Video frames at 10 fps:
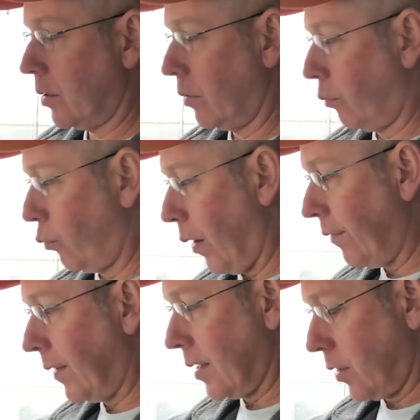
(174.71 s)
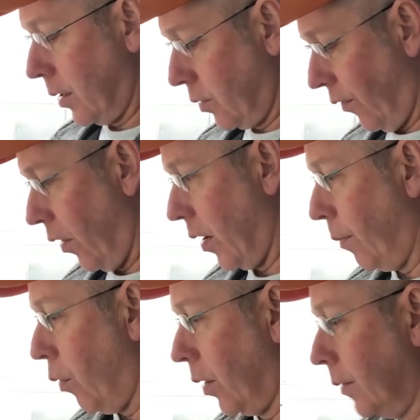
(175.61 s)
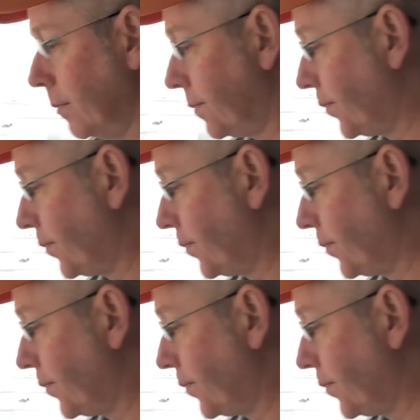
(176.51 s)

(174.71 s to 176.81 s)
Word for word: So the red flashlight is very important.